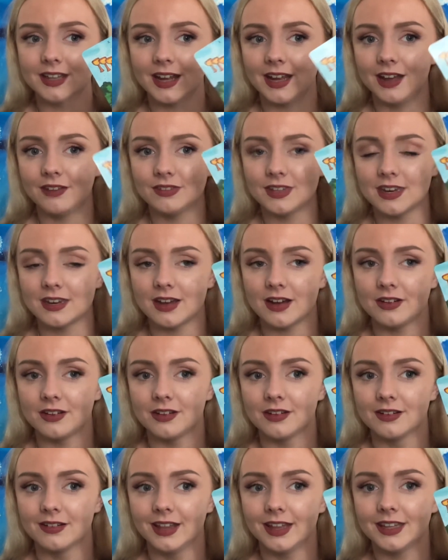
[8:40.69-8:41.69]
I have to tell
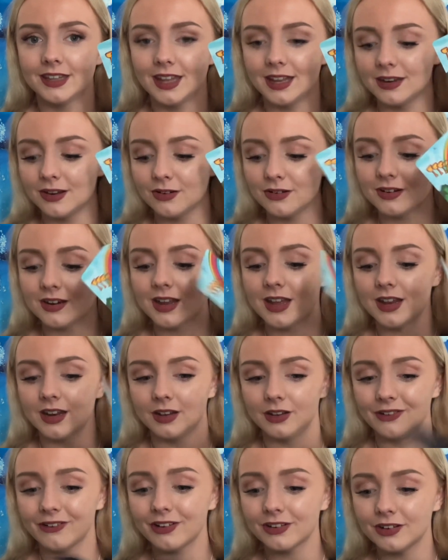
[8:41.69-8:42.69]
you. Like, they don't
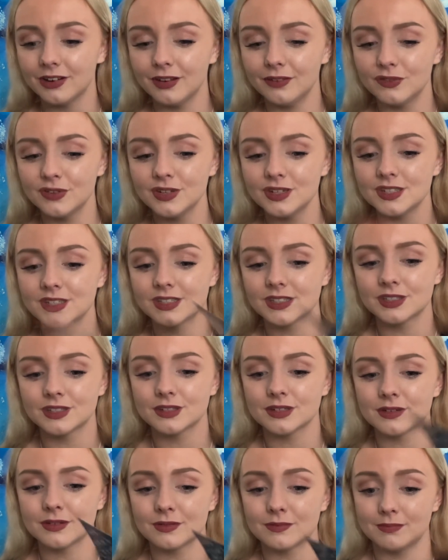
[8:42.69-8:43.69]
look nervous.
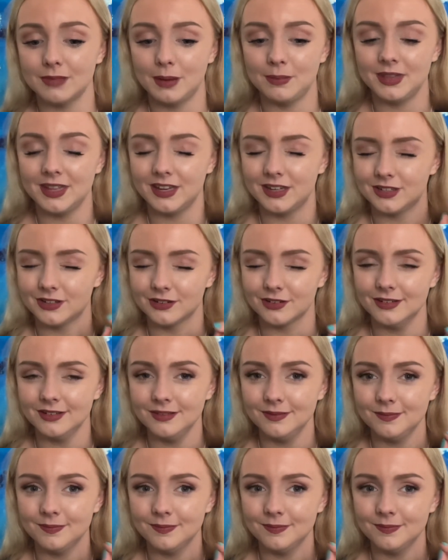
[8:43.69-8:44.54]
Maybe they do.